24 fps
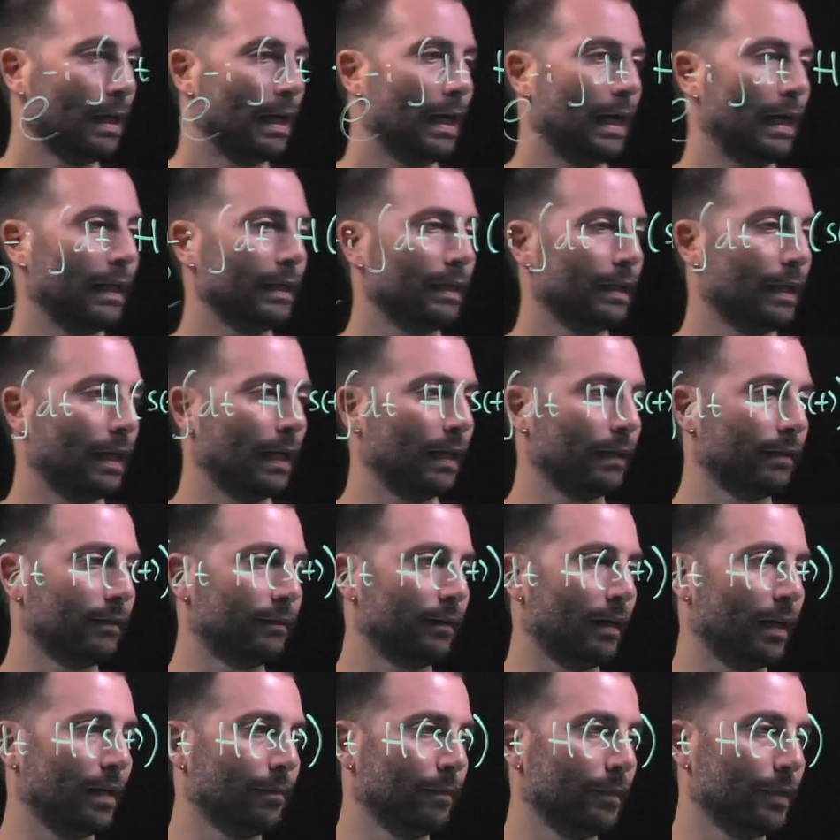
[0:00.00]
and at
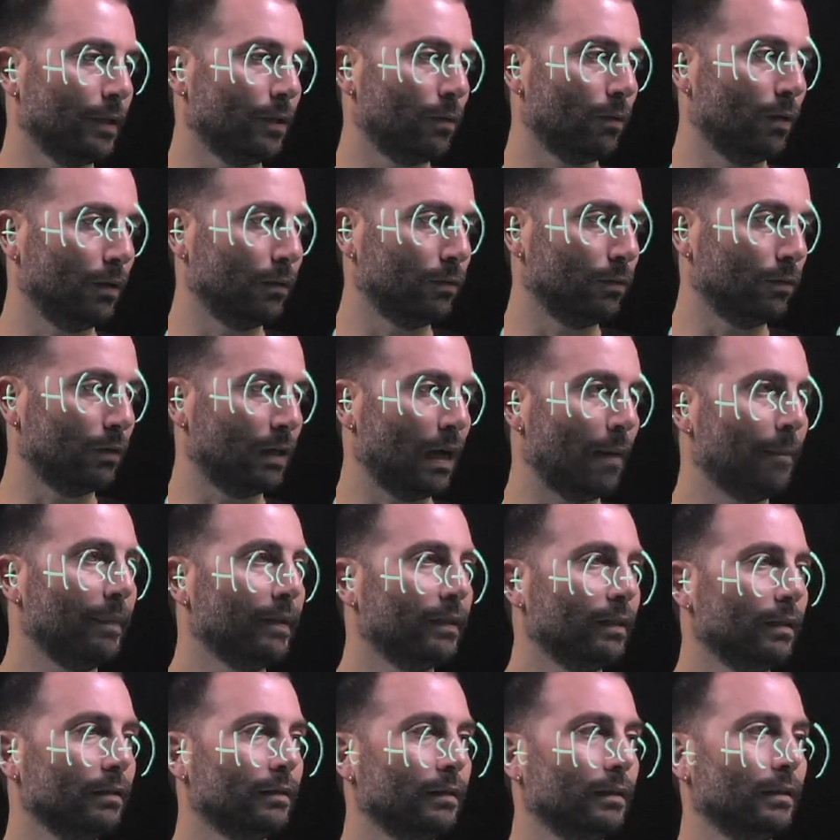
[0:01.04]
time equal to
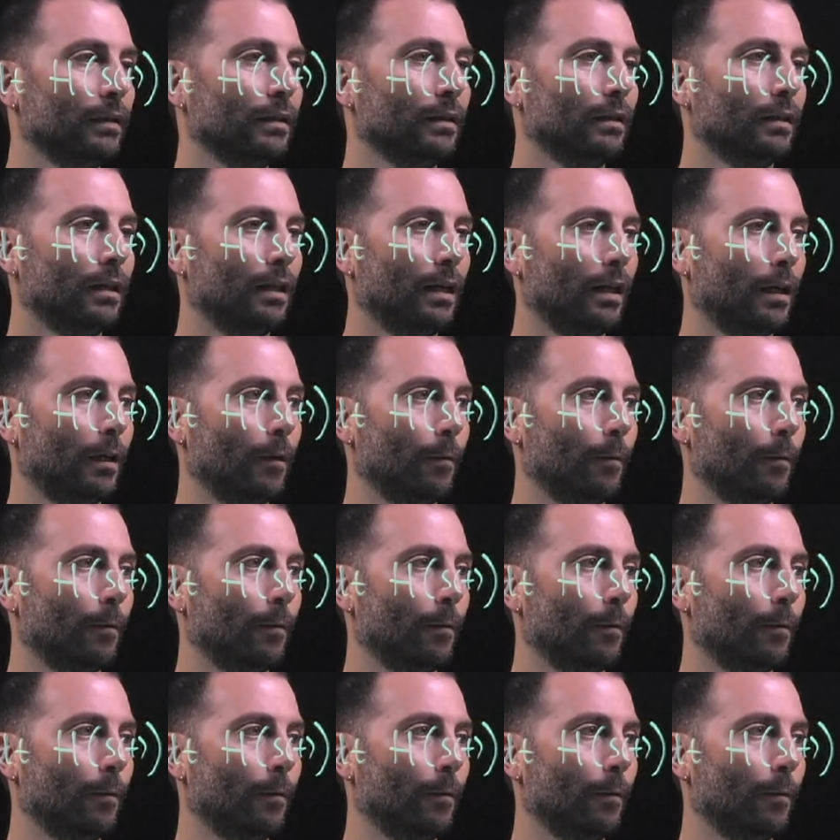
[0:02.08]
capital T,